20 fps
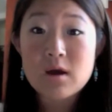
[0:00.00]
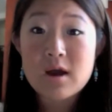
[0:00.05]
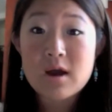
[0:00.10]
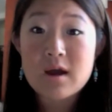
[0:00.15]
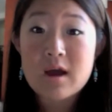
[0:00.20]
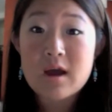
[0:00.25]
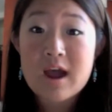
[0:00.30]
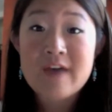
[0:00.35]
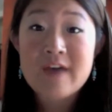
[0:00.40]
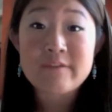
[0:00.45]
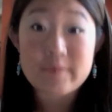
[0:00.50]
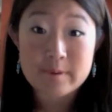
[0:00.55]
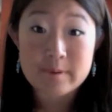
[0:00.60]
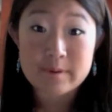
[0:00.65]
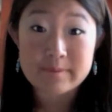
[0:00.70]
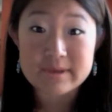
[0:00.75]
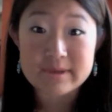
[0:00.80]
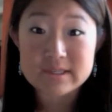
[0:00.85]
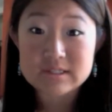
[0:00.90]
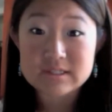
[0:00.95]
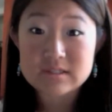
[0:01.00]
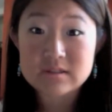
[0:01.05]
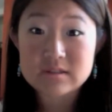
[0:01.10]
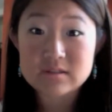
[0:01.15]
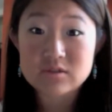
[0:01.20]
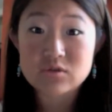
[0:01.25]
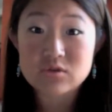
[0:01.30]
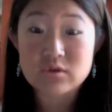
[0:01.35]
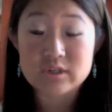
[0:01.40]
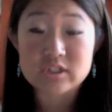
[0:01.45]
have a purpose
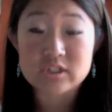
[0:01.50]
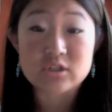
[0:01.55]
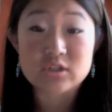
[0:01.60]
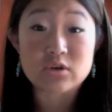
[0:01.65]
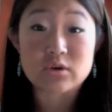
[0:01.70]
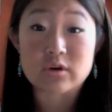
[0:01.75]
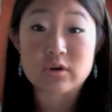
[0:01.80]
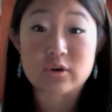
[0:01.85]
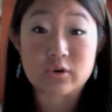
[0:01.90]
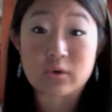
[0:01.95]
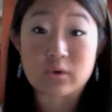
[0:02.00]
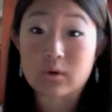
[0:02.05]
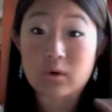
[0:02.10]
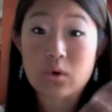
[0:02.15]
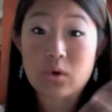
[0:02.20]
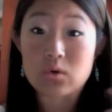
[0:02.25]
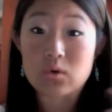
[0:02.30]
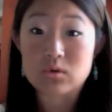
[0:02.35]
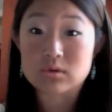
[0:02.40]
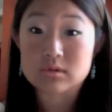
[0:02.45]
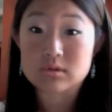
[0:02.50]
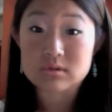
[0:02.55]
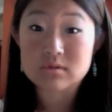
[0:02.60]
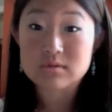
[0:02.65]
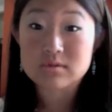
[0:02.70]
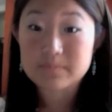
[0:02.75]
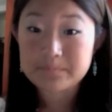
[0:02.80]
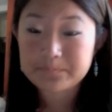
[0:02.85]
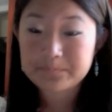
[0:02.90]
towards your goals.